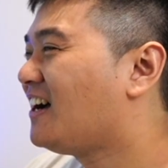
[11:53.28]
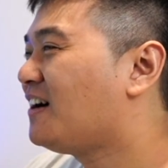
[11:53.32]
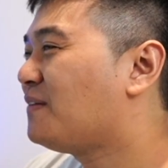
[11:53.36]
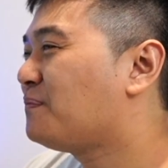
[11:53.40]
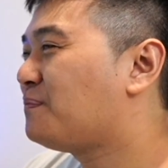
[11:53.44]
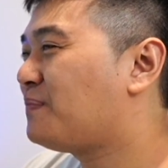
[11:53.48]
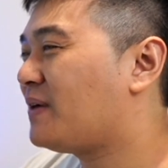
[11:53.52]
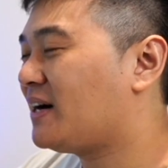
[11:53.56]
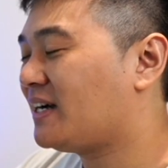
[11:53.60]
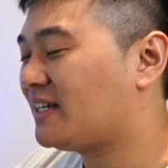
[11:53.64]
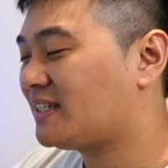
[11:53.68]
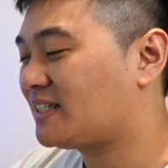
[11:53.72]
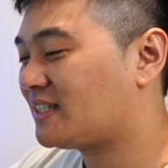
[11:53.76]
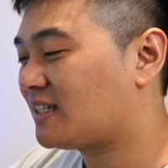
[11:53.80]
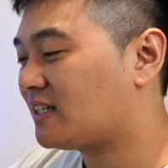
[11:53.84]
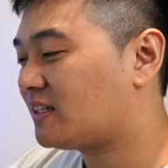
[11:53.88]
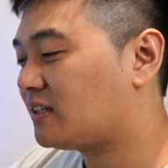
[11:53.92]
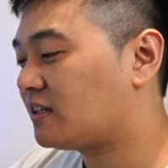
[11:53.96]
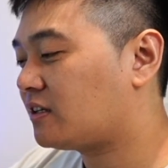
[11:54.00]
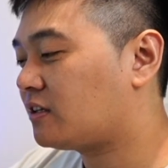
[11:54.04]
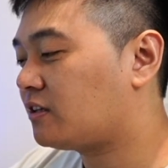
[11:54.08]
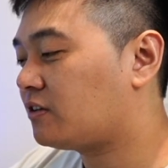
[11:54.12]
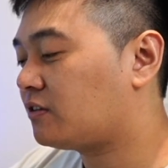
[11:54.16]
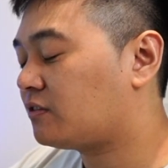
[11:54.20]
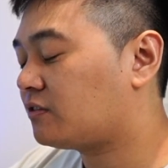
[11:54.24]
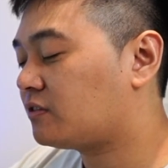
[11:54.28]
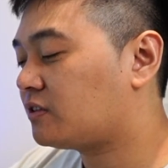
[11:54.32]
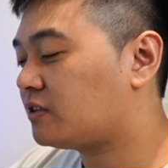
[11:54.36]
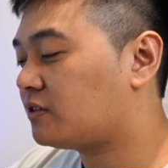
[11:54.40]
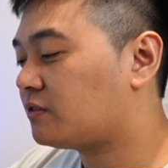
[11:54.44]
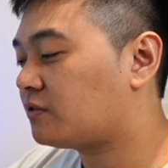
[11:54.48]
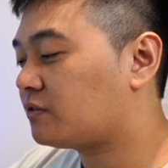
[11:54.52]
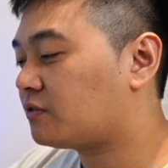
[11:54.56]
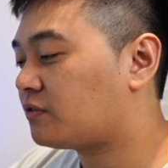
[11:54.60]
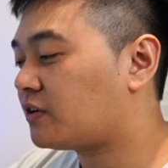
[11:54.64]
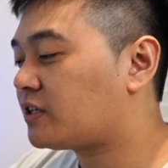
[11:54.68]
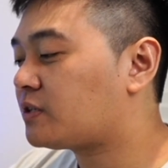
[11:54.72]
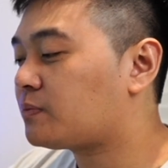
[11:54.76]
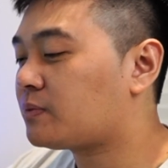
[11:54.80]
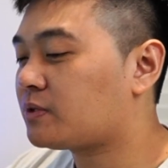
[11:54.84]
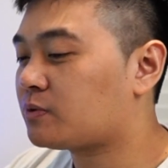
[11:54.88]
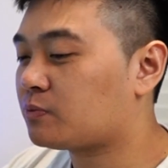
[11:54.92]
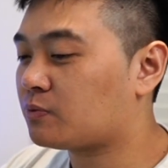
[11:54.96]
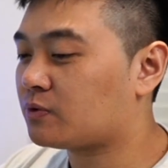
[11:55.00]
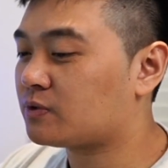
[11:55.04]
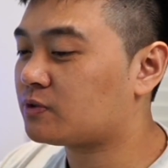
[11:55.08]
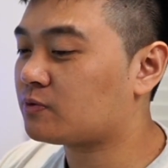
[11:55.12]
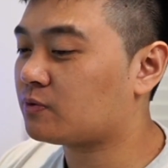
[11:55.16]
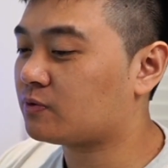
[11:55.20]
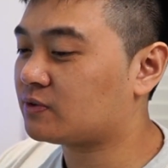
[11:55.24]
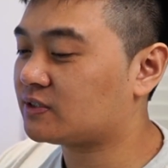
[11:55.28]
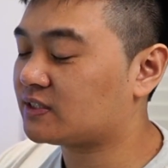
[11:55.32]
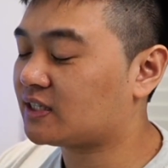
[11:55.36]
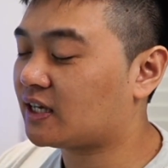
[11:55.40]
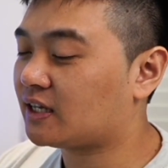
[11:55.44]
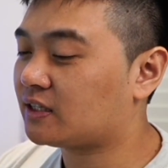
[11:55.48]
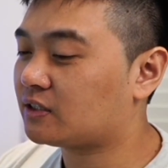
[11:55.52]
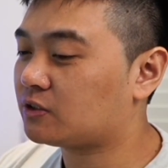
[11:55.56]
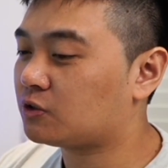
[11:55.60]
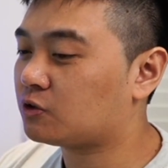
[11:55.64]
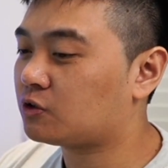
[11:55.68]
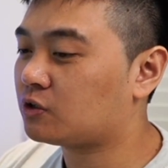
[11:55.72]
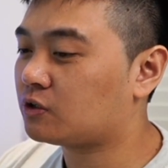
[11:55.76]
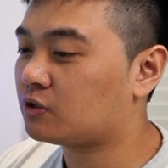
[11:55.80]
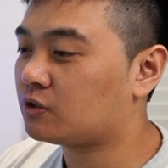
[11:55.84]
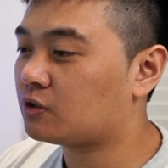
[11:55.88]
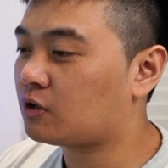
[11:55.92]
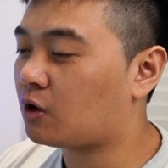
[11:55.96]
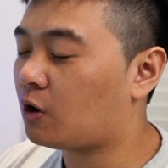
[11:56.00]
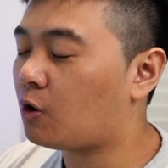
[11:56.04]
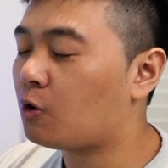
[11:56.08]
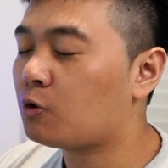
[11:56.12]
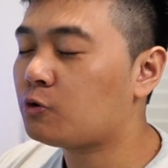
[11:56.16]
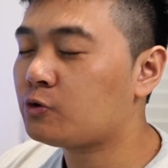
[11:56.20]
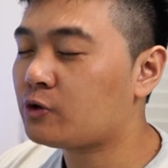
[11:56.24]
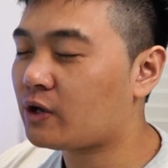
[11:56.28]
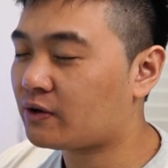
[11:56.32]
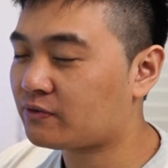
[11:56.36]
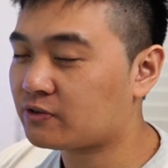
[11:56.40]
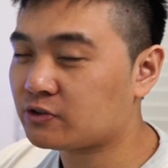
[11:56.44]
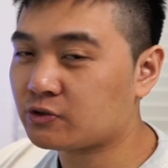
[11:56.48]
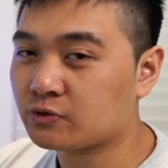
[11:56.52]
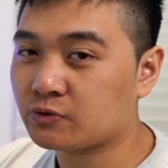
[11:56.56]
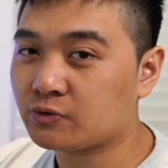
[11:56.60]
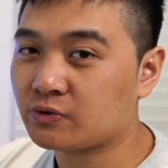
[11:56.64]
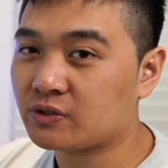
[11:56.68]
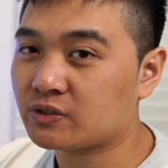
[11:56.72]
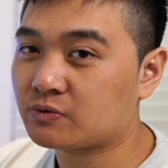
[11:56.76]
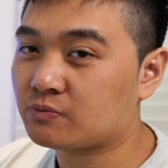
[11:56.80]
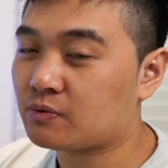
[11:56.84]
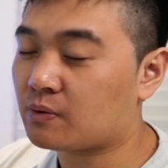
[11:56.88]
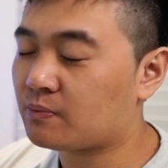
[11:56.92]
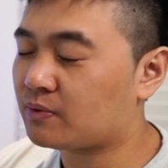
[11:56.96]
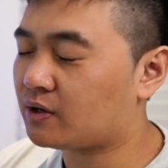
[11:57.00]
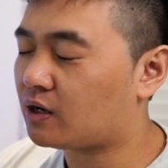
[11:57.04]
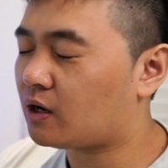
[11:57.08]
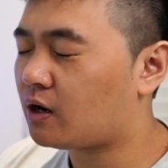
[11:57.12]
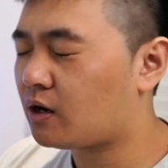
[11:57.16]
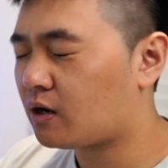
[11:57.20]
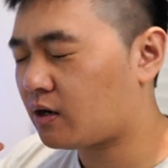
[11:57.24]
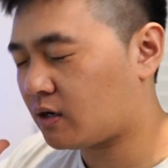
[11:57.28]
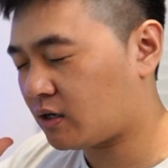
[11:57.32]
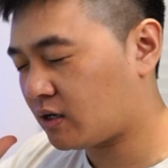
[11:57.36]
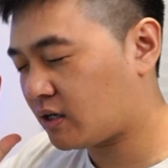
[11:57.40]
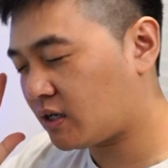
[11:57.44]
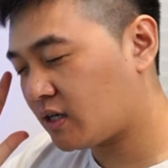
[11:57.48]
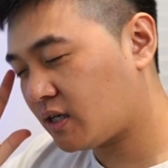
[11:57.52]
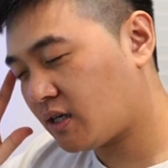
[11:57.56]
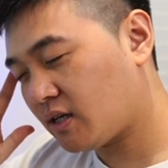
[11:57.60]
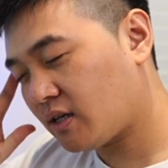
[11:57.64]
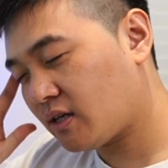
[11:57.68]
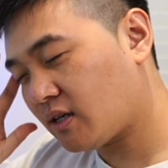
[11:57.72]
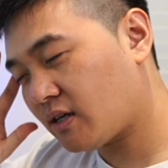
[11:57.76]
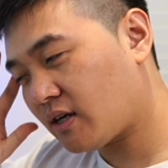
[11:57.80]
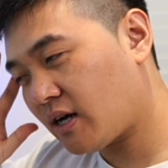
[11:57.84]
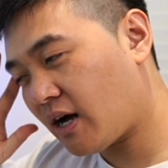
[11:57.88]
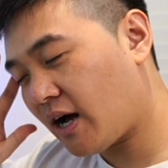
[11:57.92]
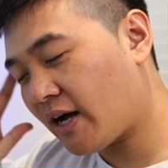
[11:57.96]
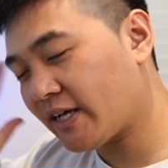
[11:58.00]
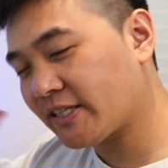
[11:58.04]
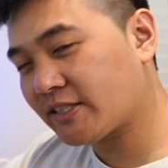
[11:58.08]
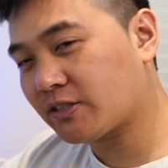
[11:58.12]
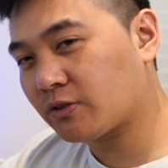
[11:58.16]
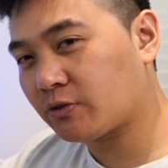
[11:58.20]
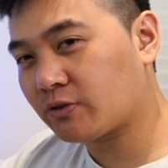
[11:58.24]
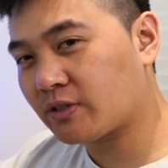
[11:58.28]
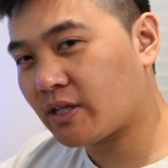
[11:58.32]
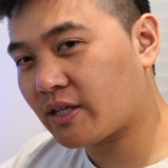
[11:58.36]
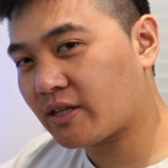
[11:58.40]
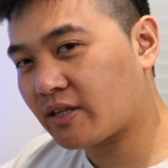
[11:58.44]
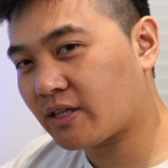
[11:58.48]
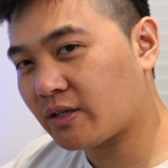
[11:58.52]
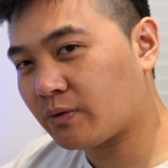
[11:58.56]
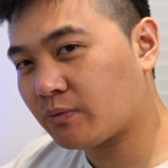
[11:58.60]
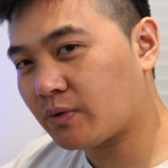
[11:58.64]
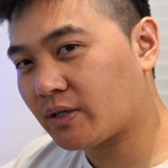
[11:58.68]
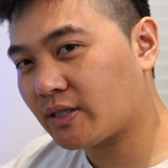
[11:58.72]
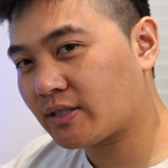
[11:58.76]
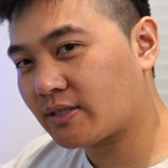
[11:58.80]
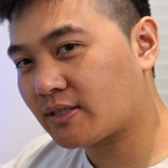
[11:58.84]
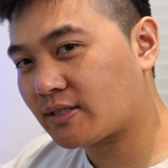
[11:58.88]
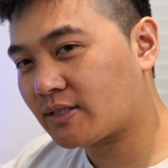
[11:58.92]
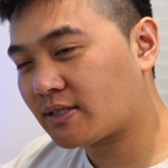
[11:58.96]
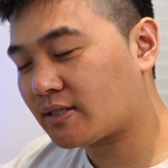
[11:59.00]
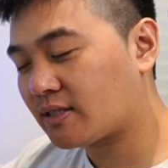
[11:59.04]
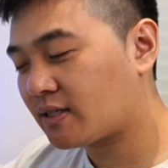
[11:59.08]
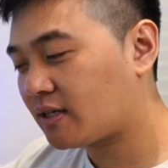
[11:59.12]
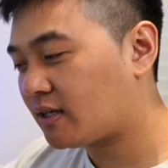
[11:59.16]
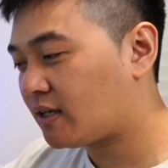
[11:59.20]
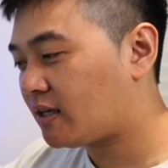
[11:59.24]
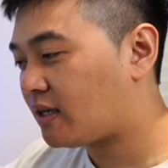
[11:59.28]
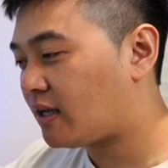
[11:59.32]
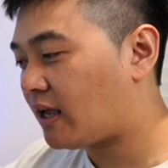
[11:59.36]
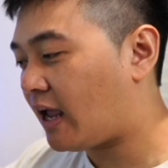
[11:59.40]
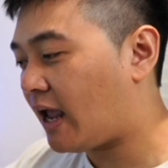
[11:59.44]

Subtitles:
But the fundamental principle is that all you have to do is remember, I saw that thing once.